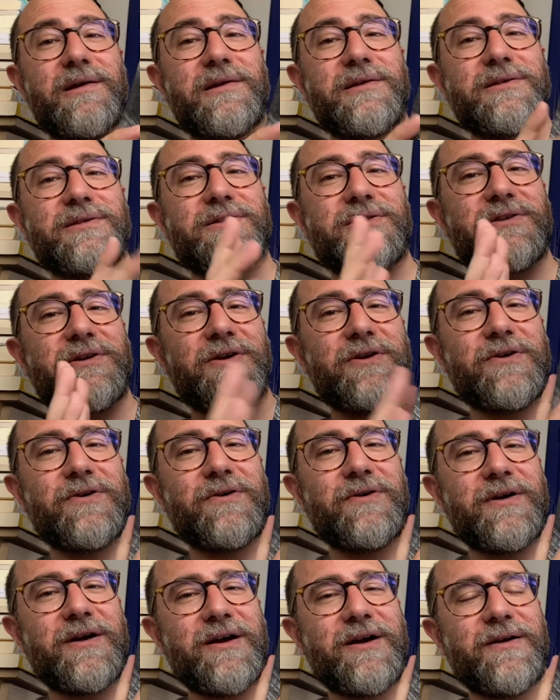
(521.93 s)

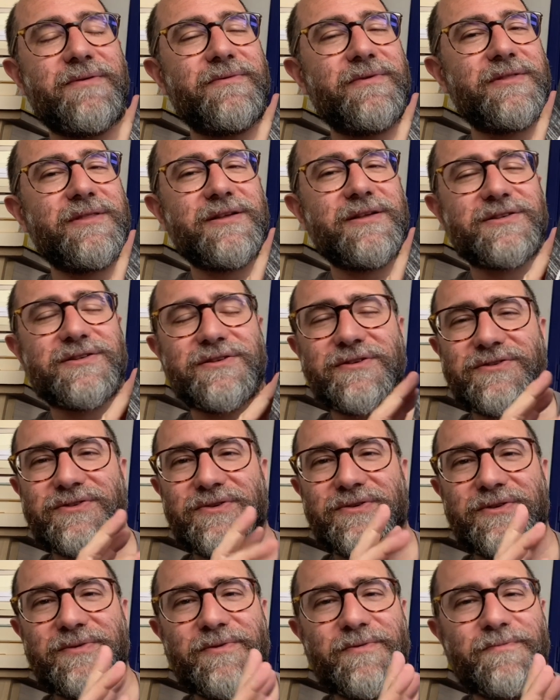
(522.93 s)
So those
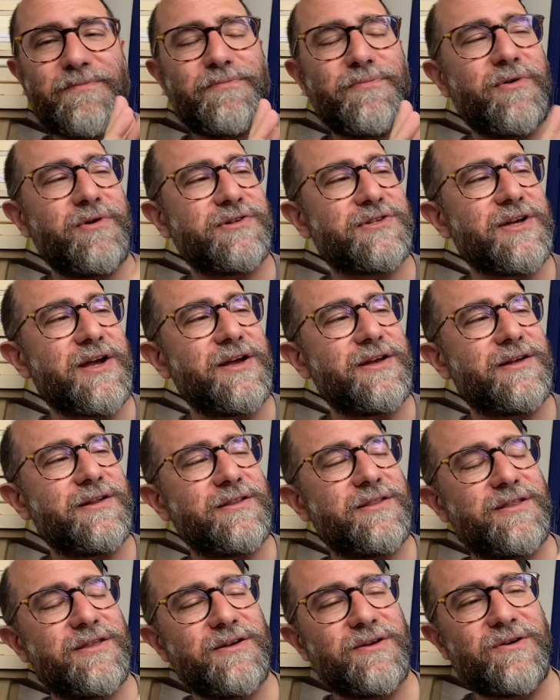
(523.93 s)
are the points I can
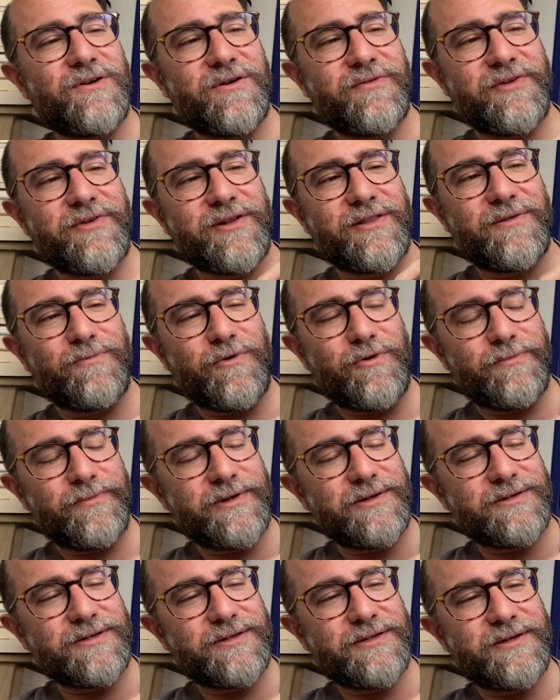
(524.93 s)
think of at the
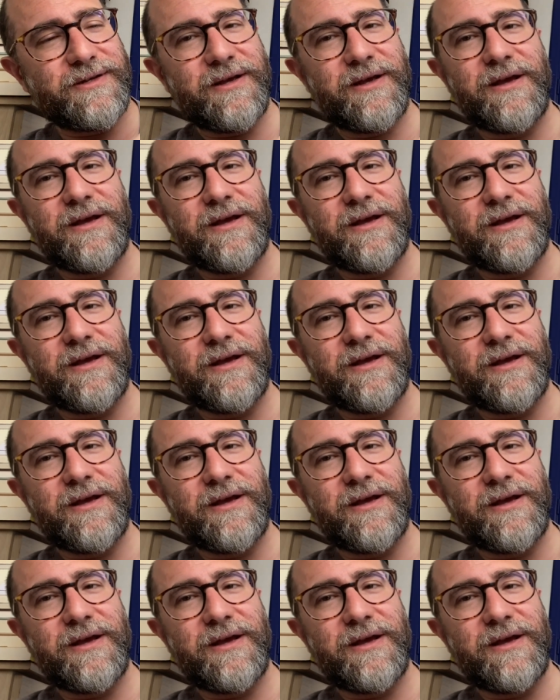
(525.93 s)
moment.